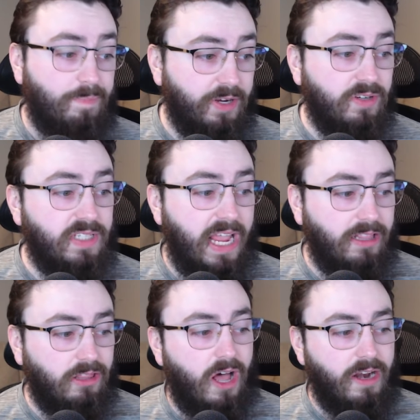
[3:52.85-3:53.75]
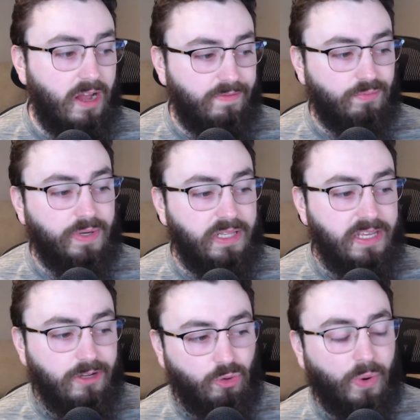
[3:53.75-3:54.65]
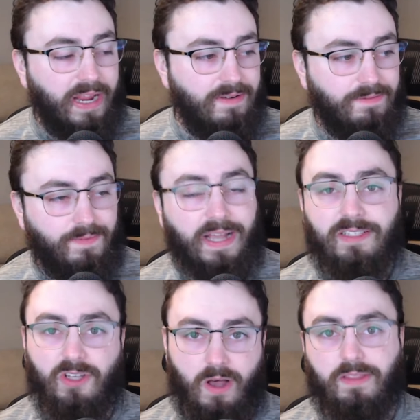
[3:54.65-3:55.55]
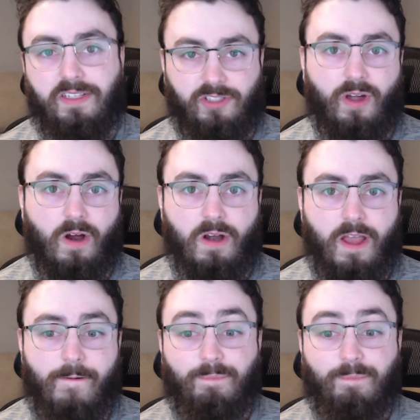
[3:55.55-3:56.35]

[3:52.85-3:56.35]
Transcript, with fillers: There is a lot of really great fights on this card,